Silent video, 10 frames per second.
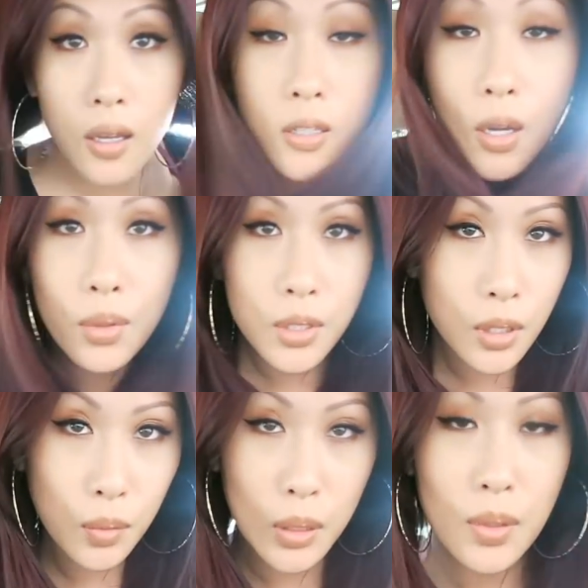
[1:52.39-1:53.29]
it's always
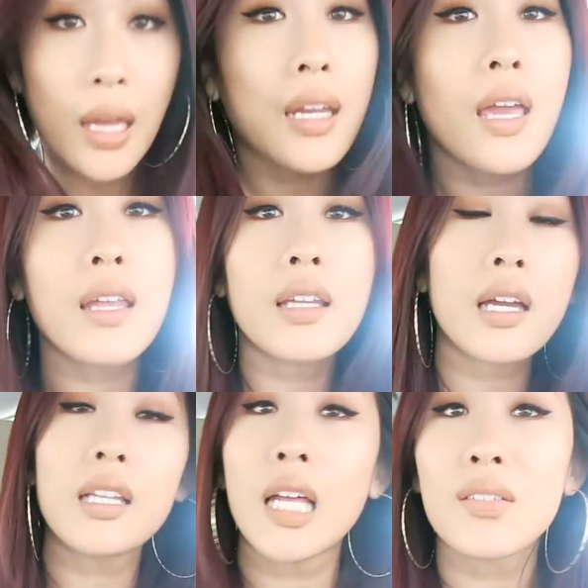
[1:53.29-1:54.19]
good when you get it and
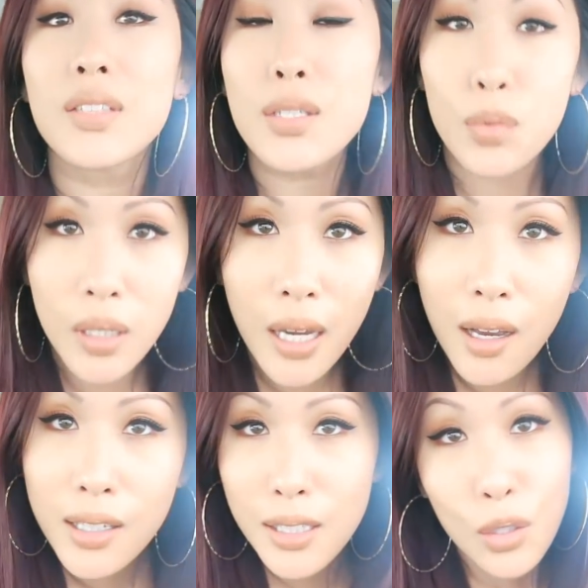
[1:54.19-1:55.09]
like a lot of it doesn't work
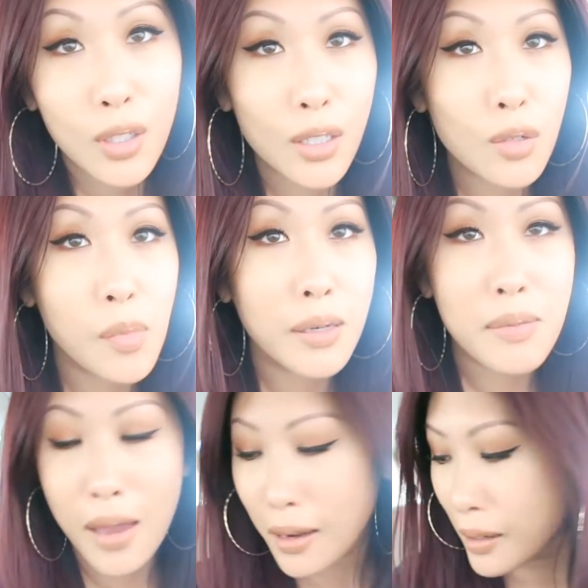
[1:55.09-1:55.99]
out because then you can get your money
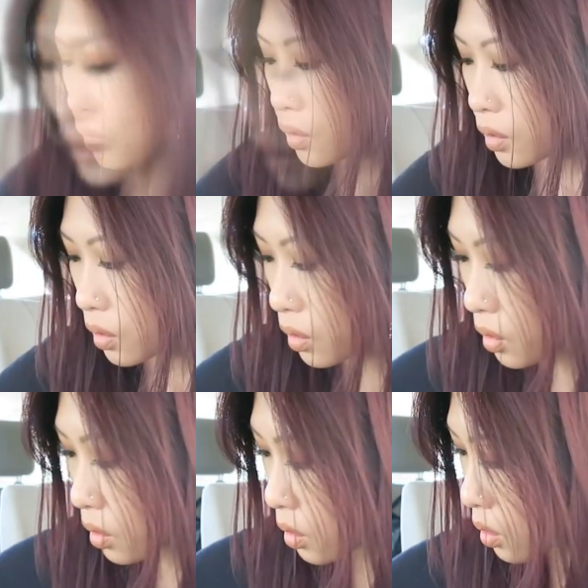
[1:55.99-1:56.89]
back.
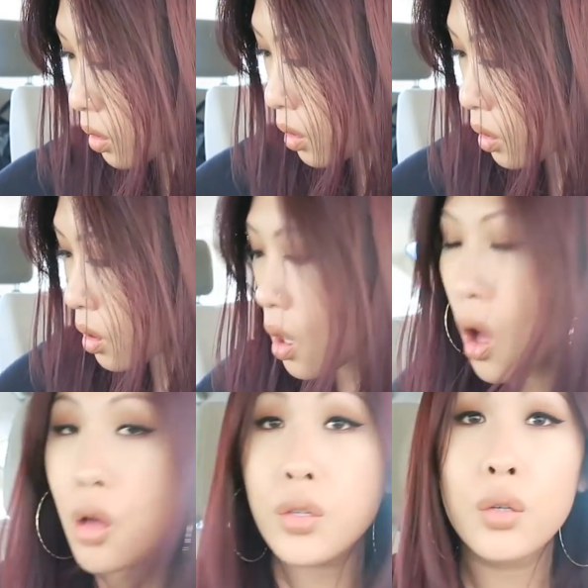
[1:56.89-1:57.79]

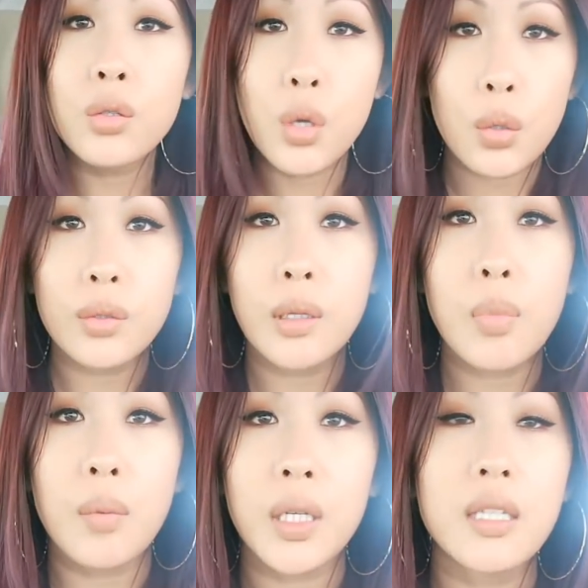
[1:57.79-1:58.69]
Also totally
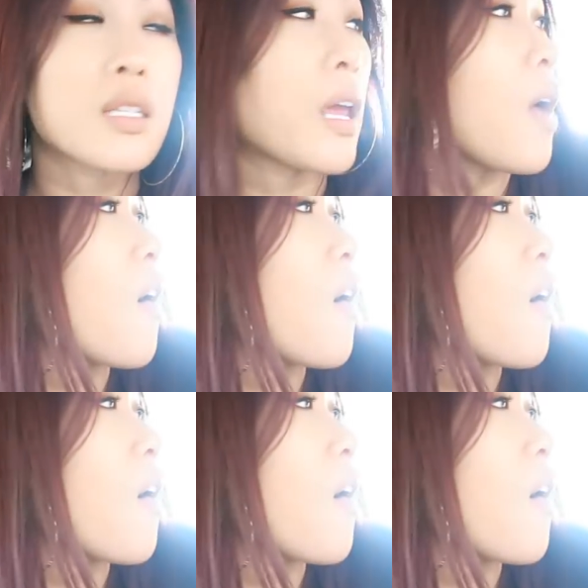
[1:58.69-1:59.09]
bumming it today.